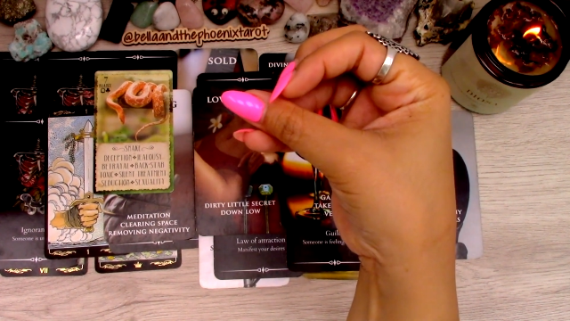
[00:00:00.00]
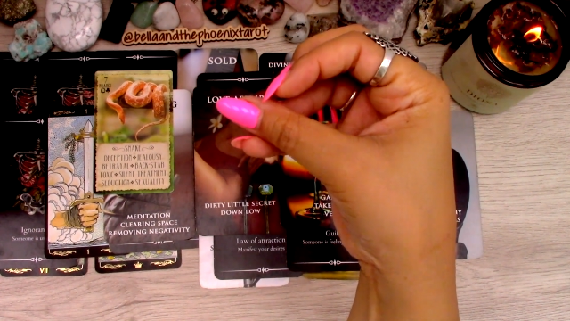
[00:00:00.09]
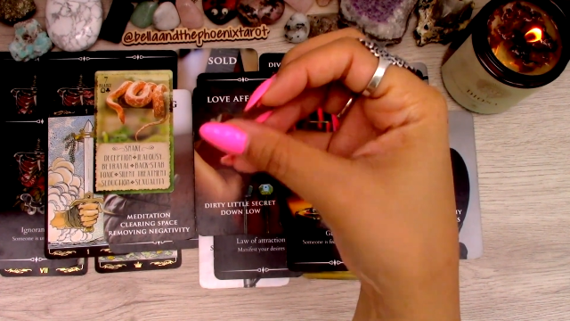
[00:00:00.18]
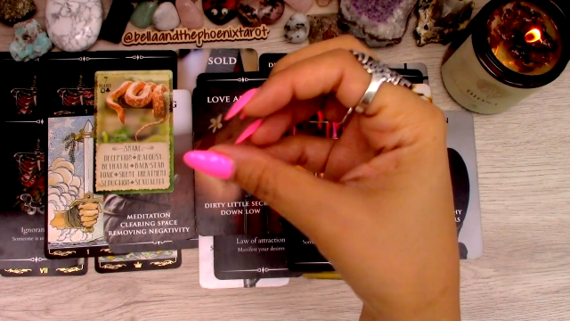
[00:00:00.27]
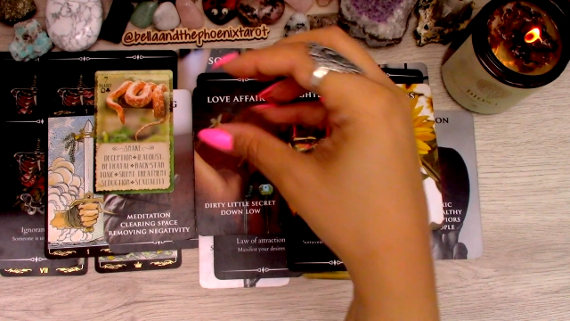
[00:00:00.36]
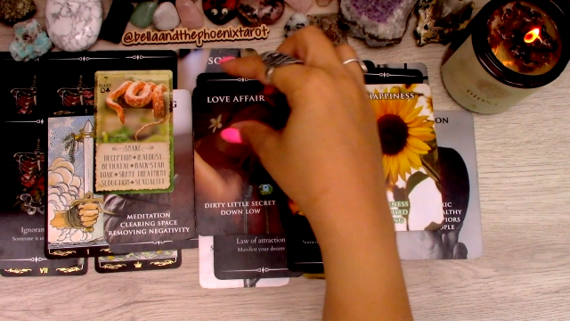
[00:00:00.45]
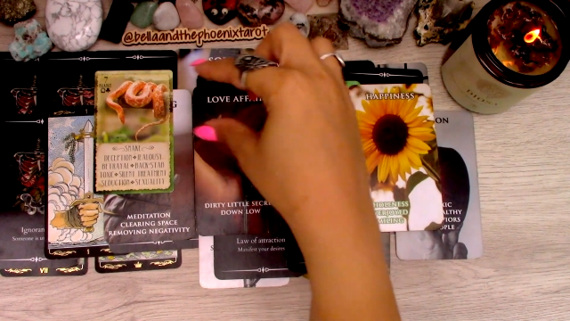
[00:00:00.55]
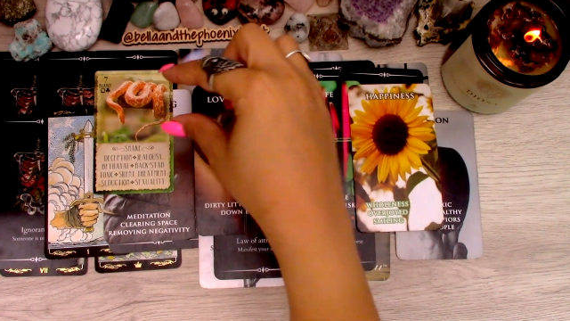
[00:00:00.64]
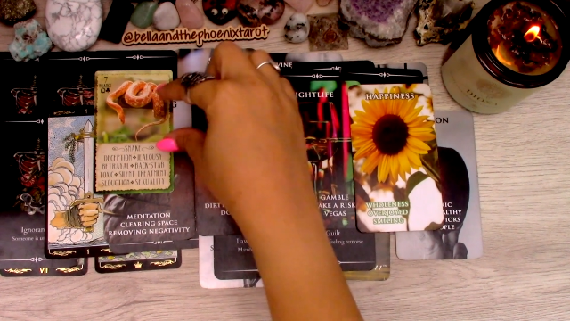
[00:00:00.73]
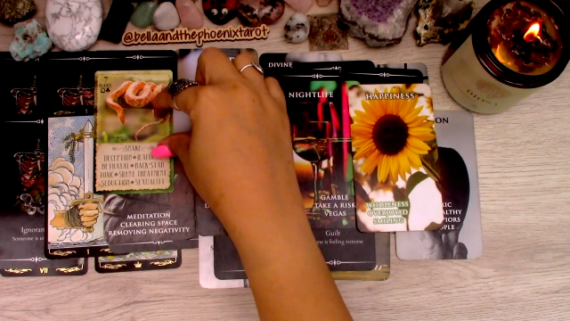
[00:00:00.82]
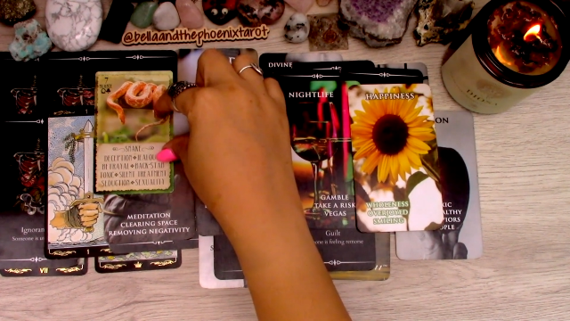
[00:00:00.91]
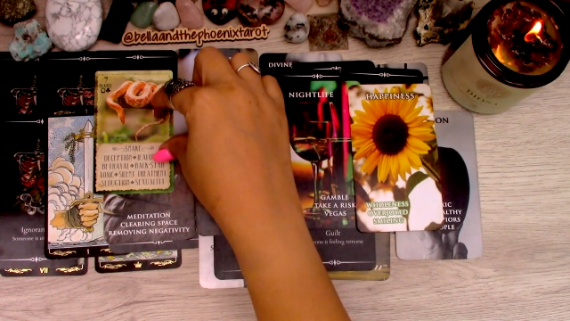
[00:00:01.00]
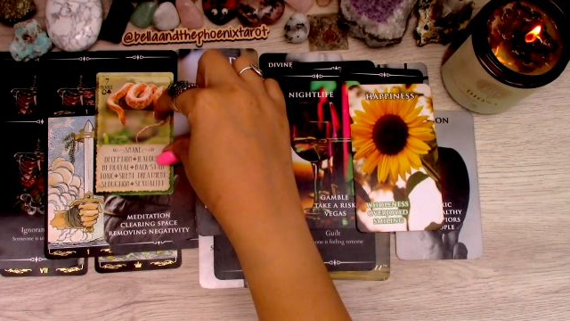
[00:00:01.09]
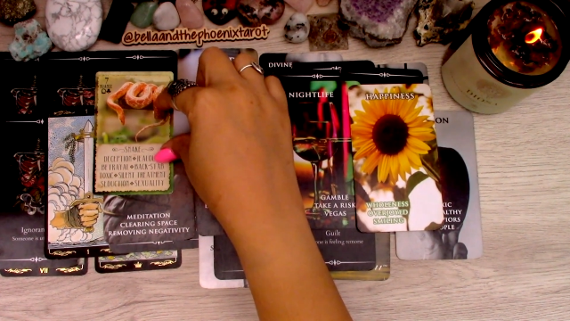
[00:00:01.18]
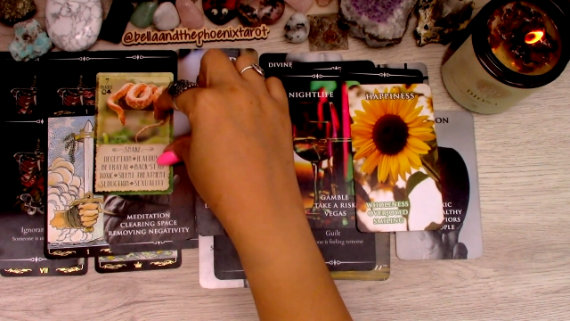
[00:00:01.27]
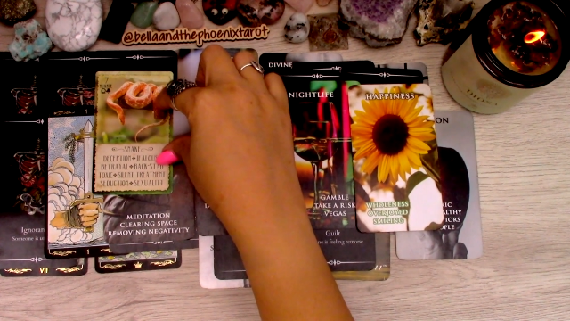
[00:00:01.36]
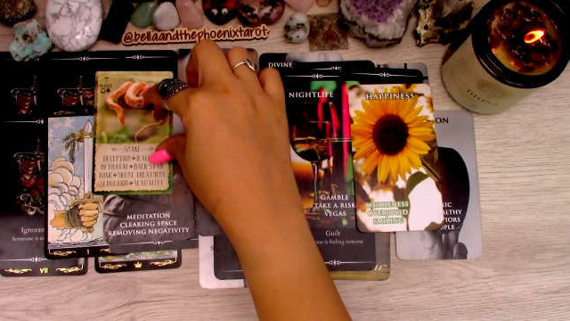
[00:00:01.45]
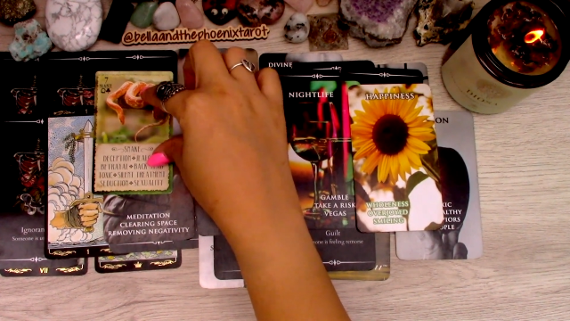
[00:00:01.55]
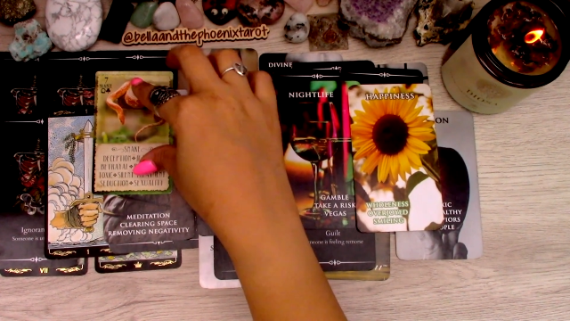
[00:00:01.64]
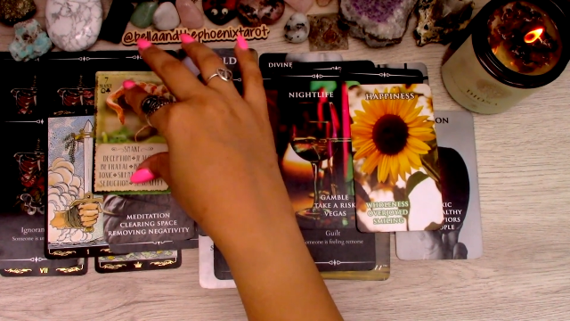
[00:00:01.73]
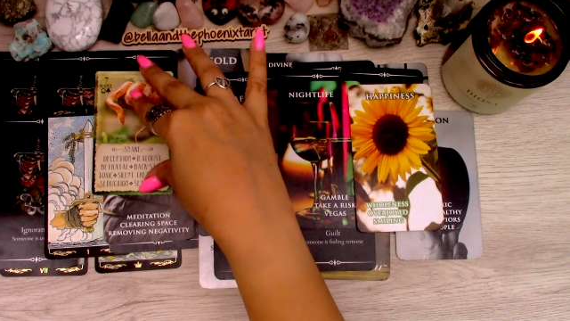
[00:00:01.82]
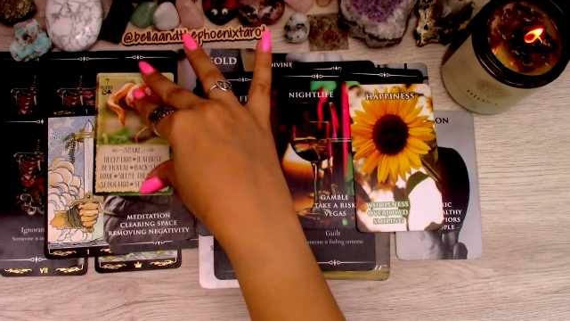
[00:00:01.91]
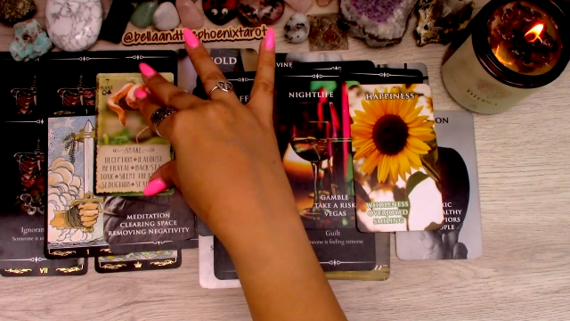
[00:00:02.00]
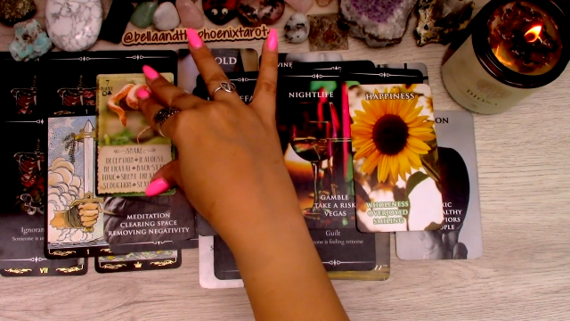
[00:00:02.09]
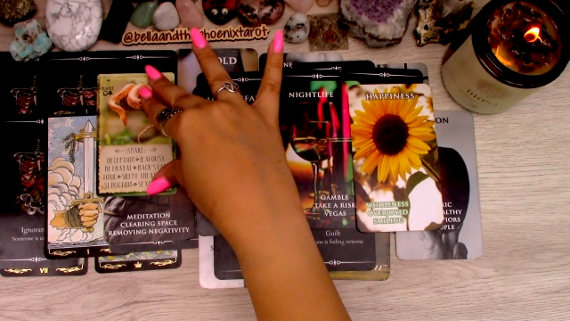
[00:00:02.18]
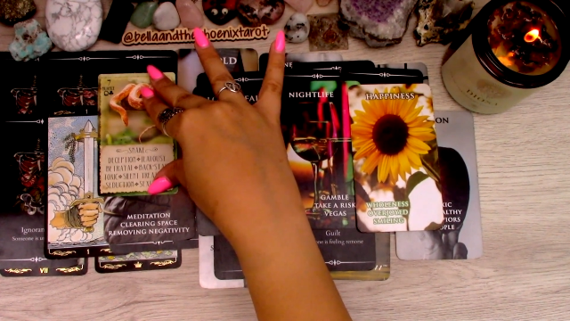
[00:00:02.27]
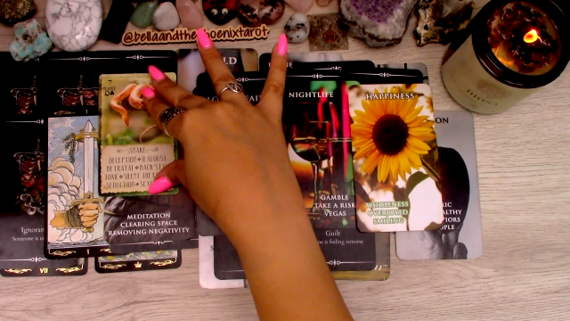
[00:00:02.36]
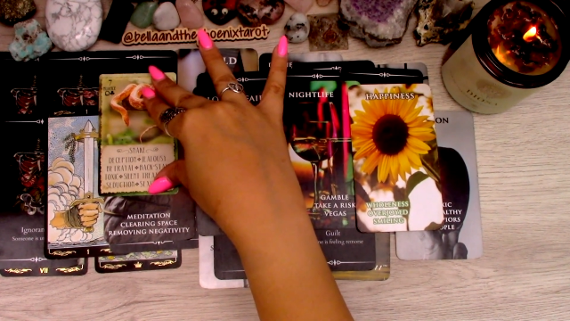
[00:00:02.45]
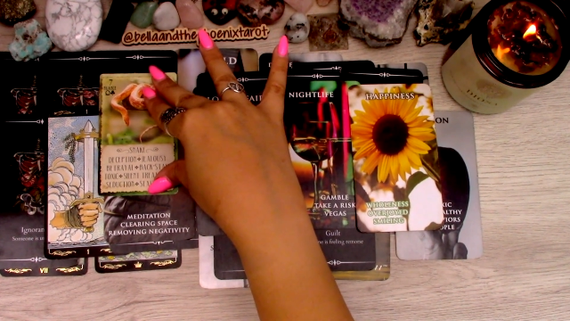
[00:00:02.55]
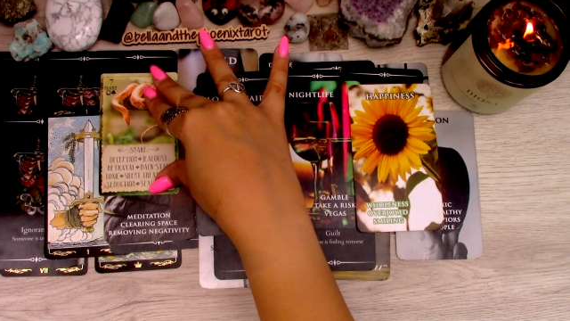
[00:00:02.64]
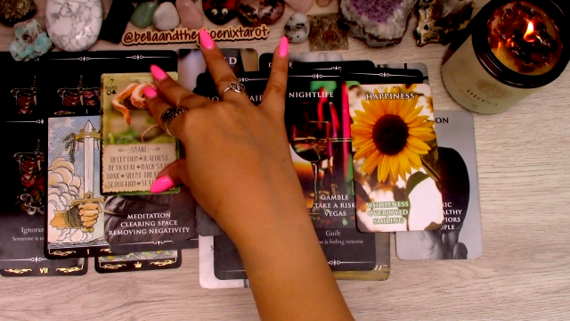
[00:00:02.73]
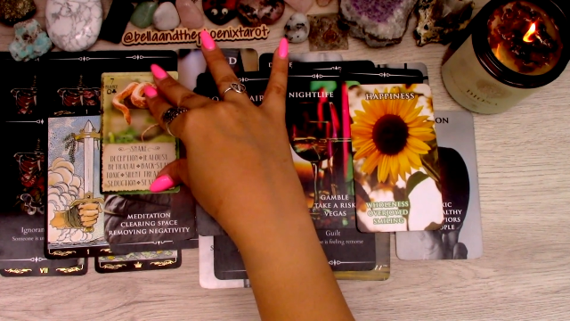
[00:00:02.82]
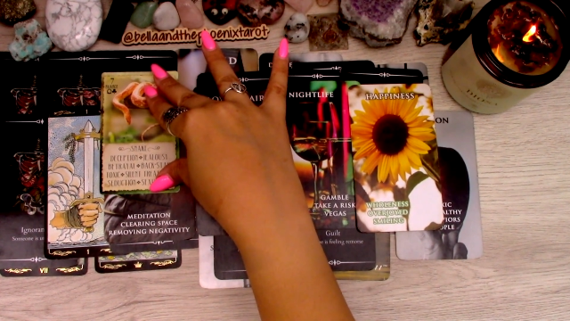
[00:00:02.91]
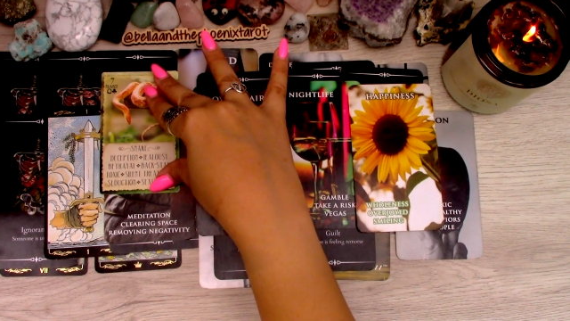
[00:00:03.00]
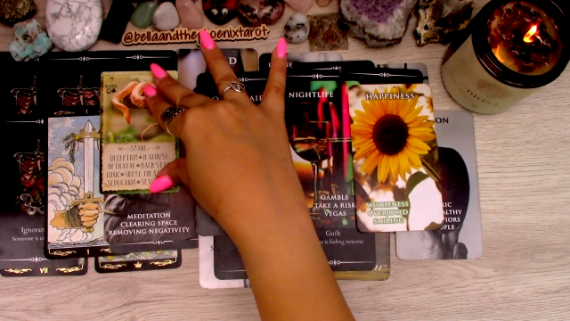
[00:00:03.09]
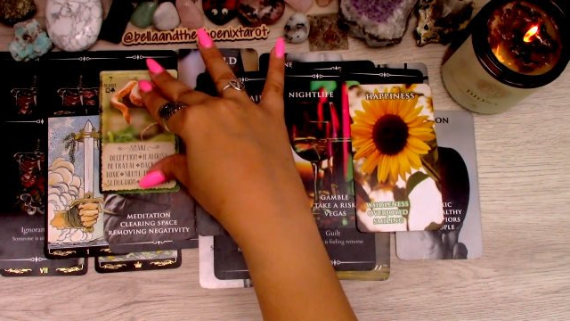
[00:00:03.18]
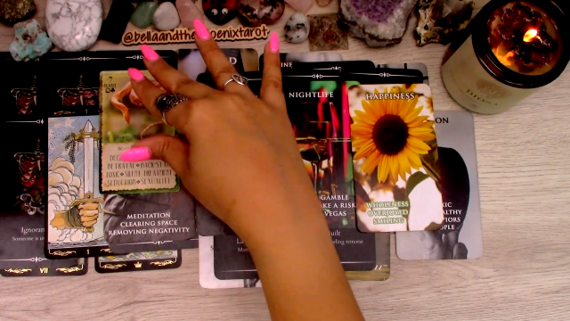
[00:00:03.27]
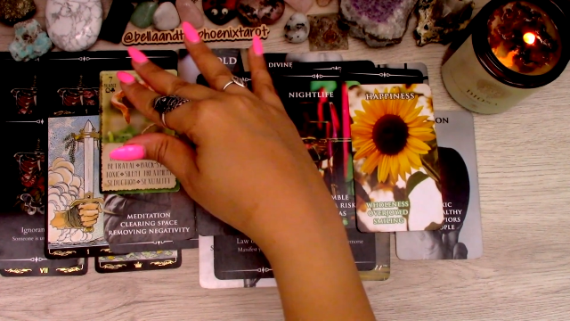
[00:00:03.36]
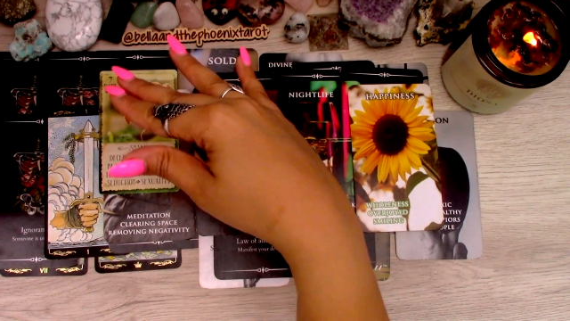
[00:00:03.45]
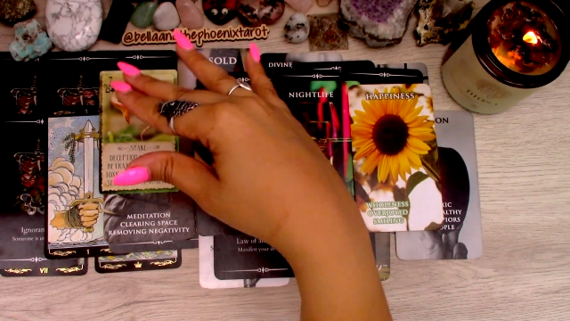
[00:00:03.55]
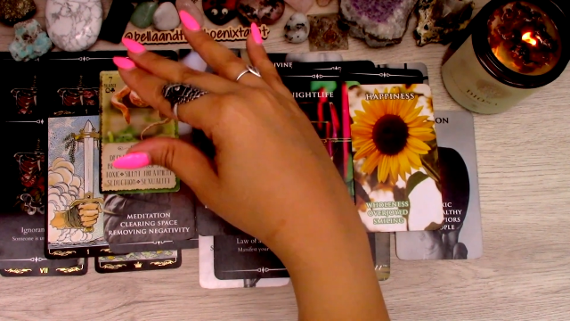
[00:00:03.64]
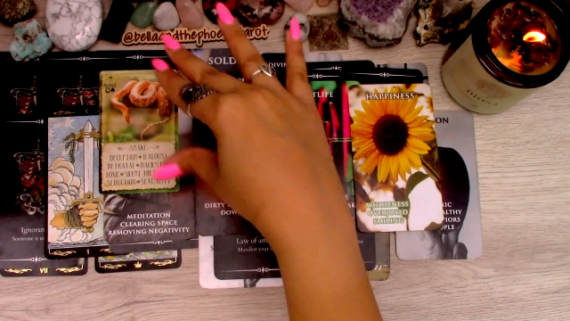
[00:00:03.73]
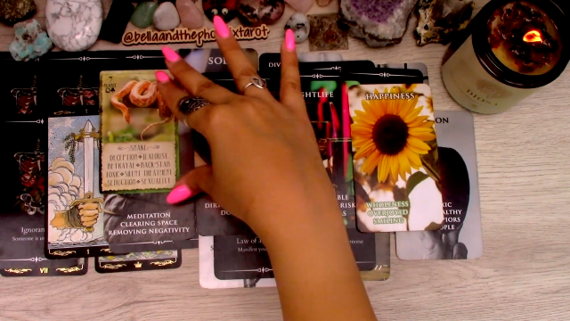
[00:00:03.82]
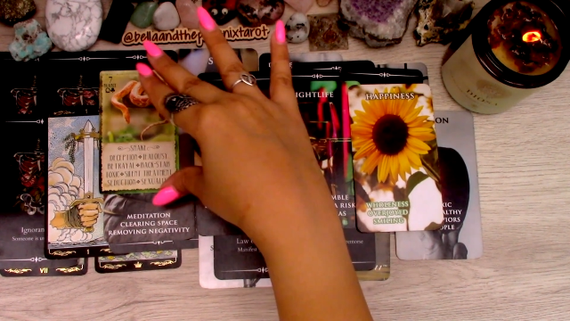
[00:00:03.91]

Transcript: (no speaker visible)